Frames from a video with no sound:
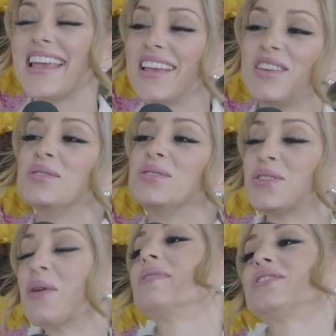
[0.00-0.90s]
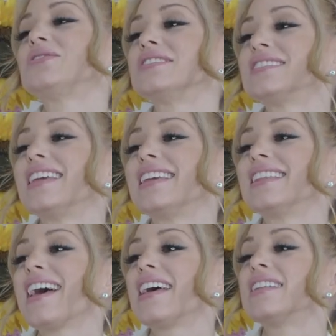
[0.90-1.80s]
Thank you so much for
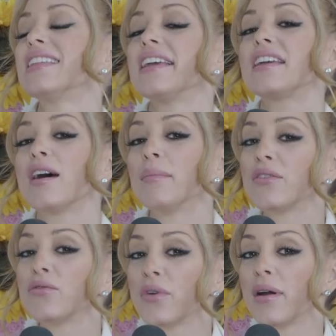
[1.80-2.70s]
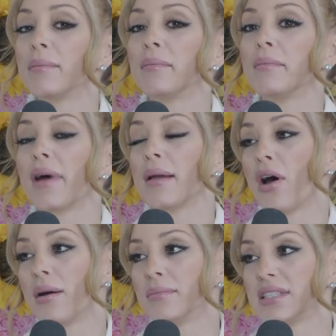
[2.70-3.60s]
saying that. Like, coming from my
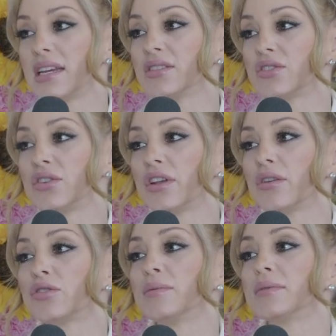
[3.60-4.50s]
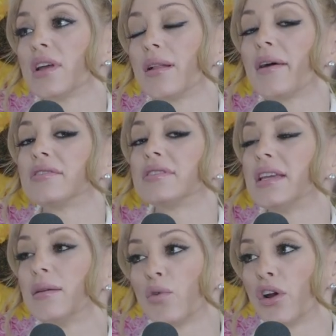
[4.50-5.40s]
mom's dance studio, she was all about
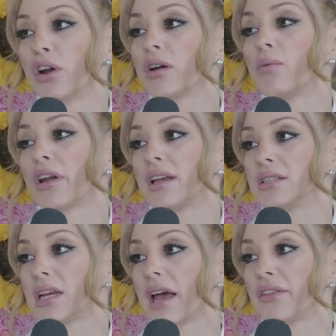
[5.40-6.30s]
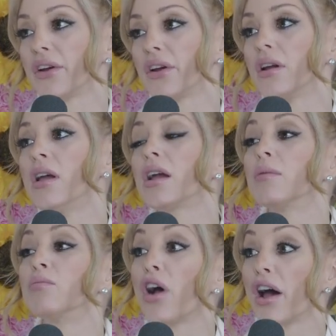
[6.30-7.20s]
teamwork, working together,
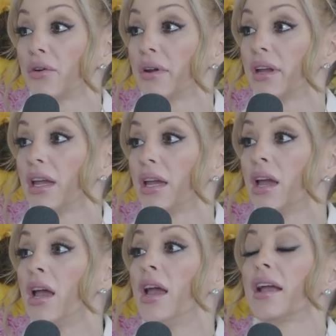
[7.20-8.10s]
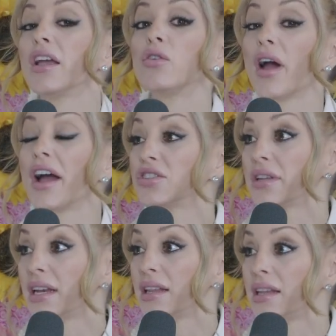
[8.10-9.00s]
camaraderie,
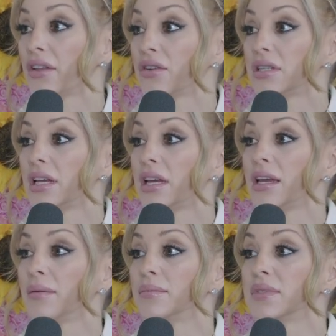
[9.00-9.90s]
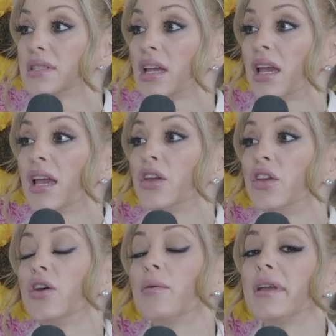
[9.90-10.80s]
congratulating the other teams,
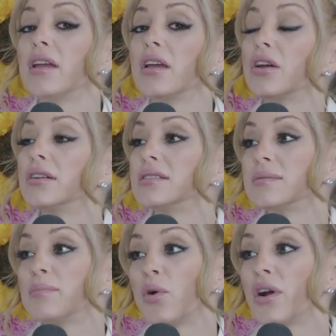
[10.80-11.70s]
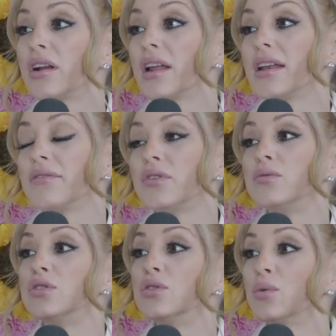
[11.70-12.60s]
you know, being a good sport, and if
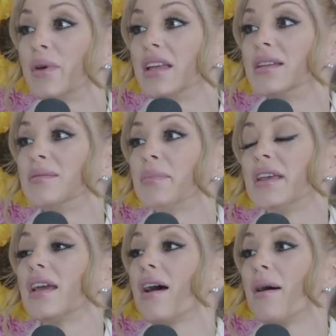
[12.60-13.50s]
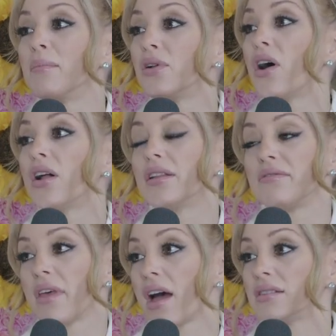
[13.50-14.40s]
you do win, being humble, all
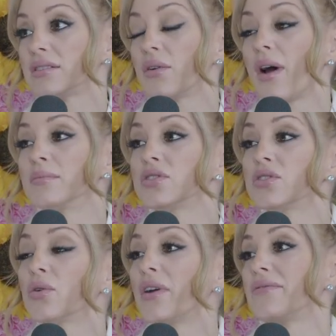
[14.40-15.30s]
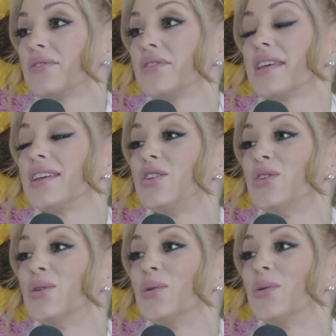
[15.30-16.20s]
of that. So I'm so grateful that
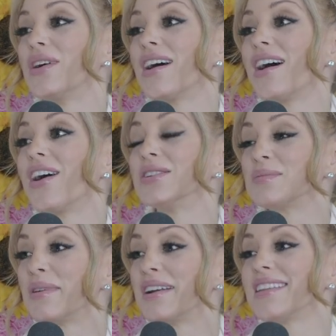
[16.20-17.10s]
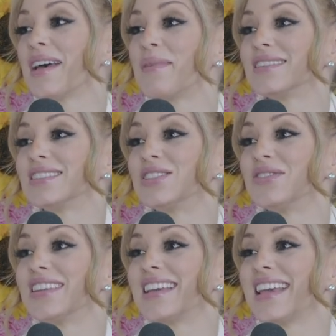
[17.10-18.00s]
you are spreading that message
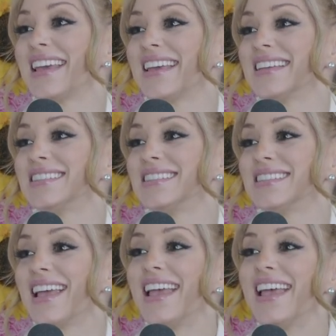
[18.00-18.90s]
for the kids.